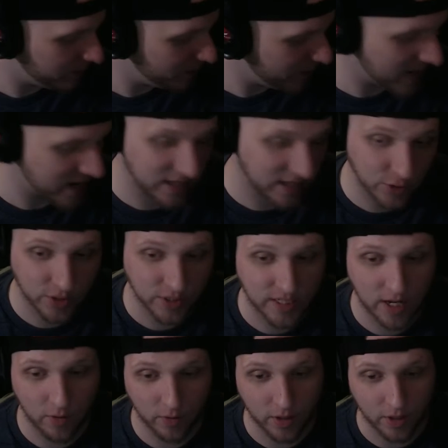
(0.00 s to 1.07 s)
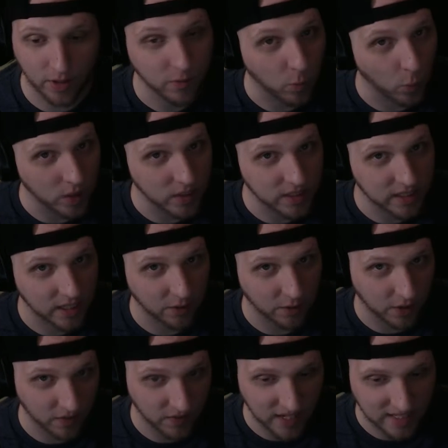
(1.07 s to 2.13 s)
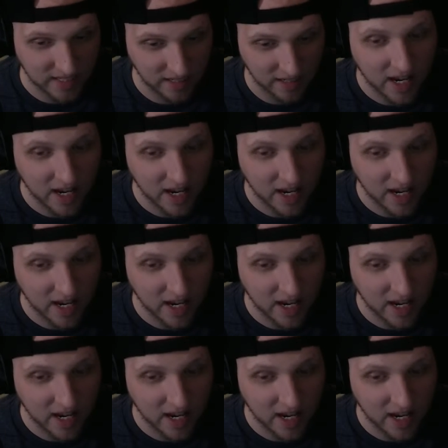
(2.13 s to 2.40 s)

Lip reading: There's a sound card, one sound card. That's it.